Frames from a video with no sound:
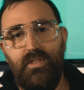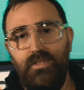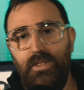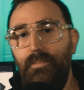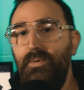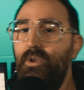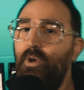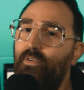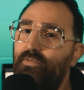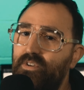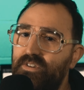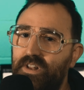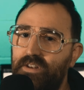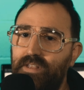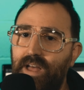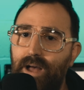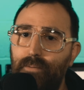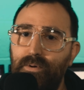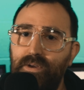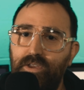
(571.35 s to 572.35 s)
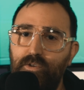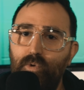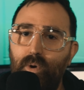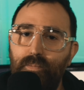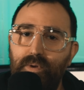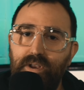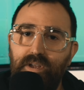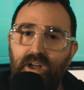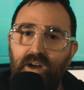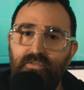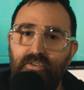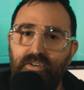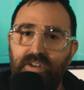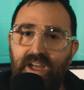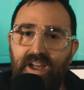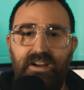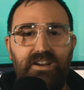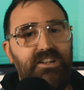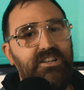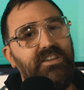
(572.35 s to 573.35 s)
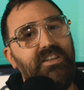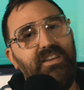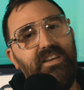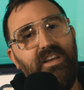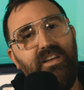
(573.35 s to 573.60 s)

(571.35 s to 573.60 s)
Let me know if there's a topic you want me to cover next.